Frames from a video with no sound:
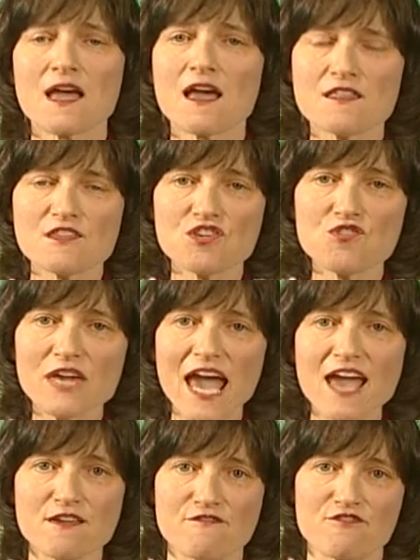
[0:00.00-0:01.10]
In the
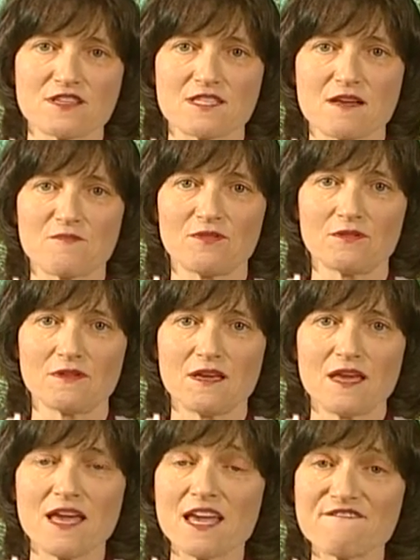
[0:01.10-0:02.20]
UK, for example,
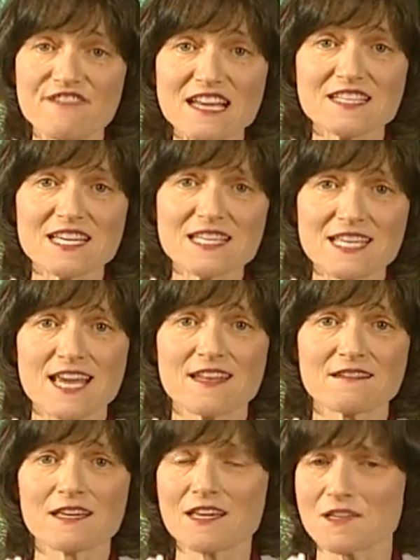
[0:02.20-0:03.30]
evicting a
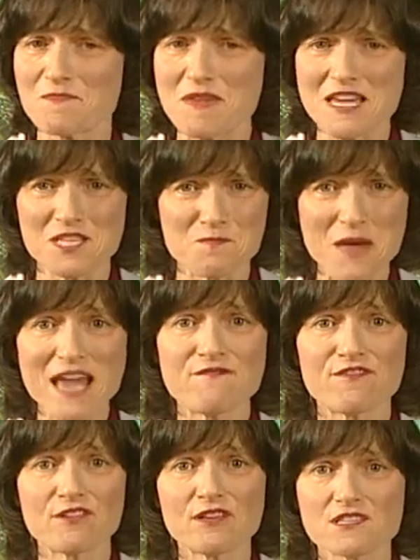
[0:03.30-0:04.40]
tenant could be as
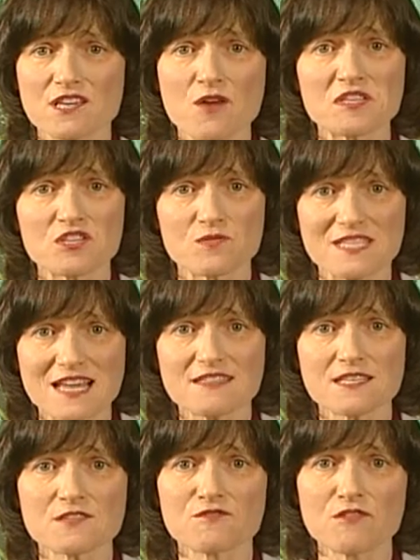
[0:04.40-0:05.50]
painful as going to a
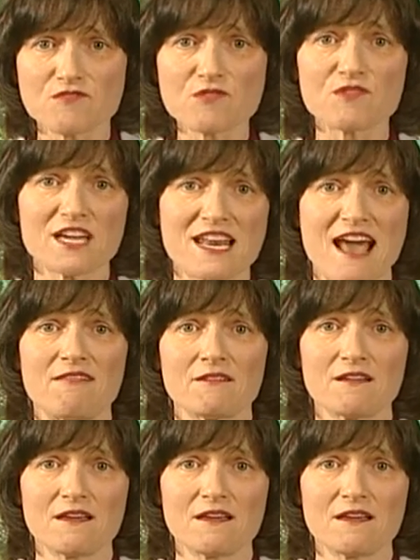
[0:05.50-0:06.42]
dentist for a root canal.